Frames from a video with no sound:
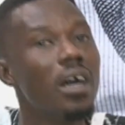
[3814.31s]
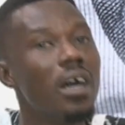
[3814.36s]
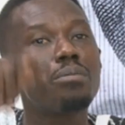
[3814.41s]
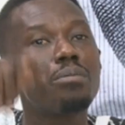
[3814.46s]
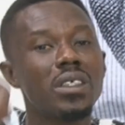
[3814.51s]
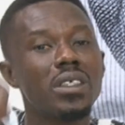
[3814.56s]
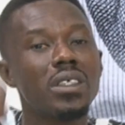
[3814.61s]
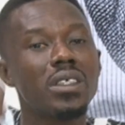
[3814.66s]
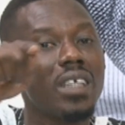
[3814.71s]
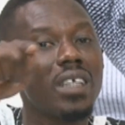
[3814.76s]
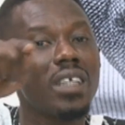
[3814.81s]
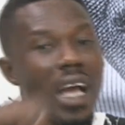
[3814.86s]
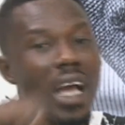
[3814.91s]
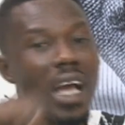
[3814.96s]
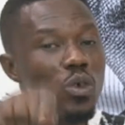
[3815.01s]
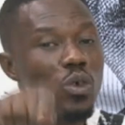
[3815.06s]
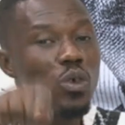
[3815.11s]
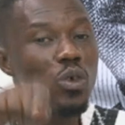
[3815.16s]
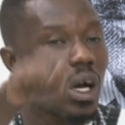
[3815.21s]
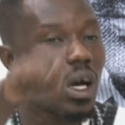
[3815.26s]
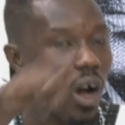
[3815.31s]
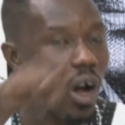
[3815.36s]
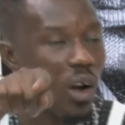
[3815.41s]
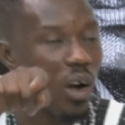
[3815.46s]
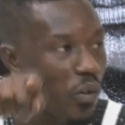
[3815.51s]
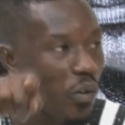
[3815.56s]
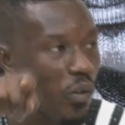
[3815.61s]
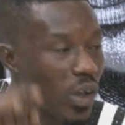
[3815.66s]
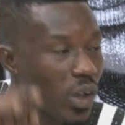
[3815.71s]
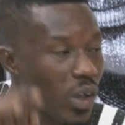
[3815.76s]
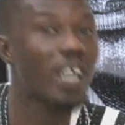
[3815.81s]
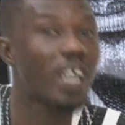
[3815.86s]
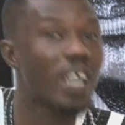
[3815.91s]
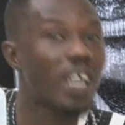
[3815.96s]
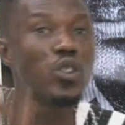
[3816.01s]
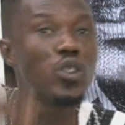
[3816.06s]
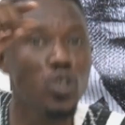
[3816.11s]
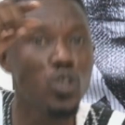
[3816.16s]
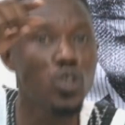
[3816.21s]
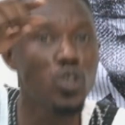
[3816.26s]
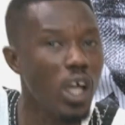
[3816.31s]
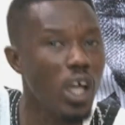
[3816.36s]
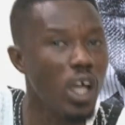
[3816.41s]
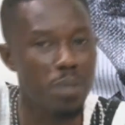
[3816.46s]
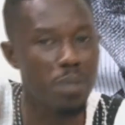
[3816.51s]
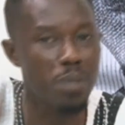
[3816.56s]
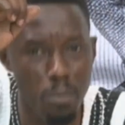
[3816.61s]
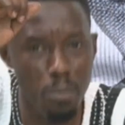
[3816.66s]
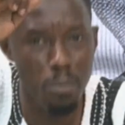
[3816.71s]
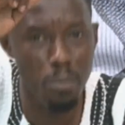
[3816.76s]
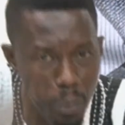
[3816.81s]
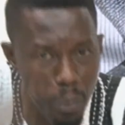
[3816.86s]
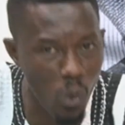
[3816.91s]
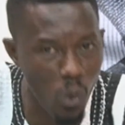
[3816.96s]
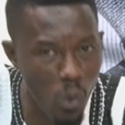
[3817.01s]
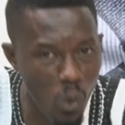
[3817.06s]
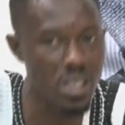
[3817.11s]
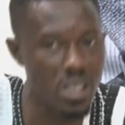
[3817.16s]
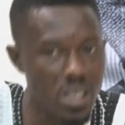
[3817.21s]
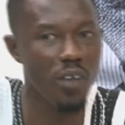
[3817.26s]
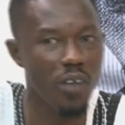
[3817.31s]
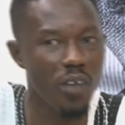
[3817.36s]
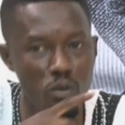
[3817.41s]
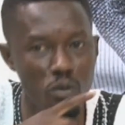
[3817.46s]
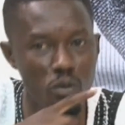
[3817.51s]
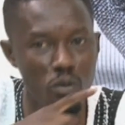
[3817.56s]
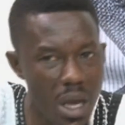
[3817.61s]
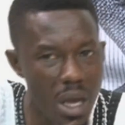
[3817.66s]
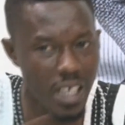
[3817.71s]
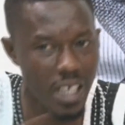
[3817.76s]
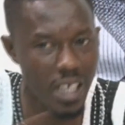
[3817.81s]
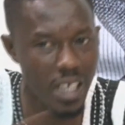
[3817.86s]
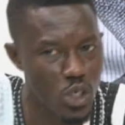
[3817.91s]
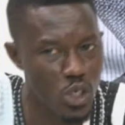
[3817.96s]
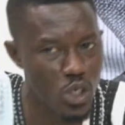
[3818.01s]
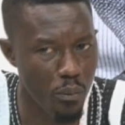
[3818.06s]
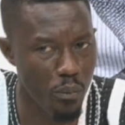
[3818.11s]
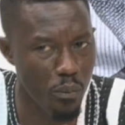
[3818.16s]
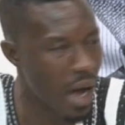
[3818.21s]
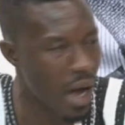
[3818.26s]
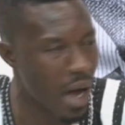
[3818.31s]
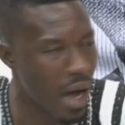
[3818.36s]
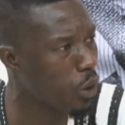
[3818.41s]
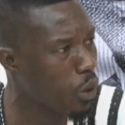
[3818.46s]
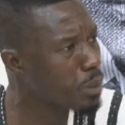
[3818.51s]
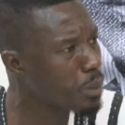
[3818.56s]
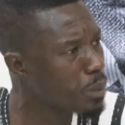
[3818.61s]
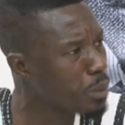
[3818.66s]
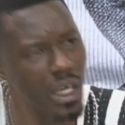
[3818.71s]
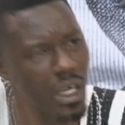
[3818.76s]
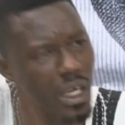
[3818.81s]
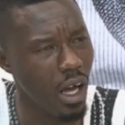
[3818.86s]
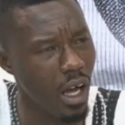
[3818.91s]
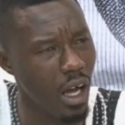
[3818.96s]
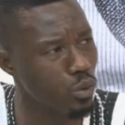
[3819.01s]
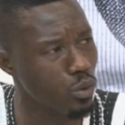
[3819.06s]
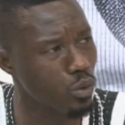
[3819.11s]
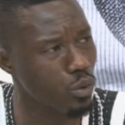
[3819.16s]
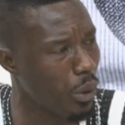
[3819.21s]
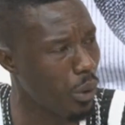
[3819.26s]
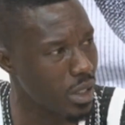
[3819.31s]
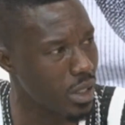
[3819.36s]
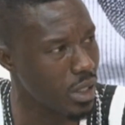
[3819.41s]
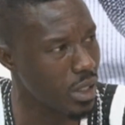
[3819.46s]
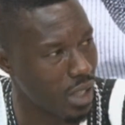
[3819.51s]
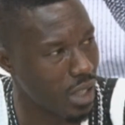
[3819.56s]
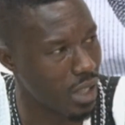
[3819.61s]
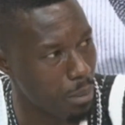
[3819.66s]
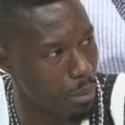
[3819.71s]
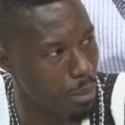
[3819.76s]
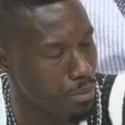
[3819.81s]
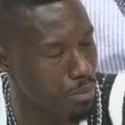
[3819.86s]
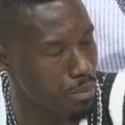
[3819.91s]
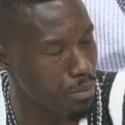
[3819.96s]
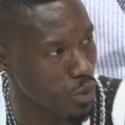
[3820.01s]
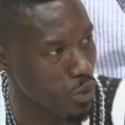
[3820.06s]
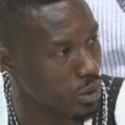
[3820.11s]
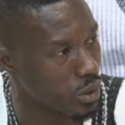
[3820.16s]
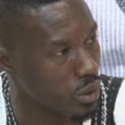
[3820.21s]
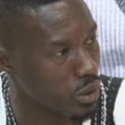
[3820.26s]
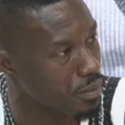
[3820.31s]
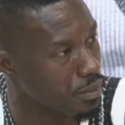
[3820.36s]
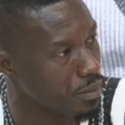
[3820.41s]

President Nana Addo Akufo-Addo has not been bold enough to make the issue of corruption during this campaign period.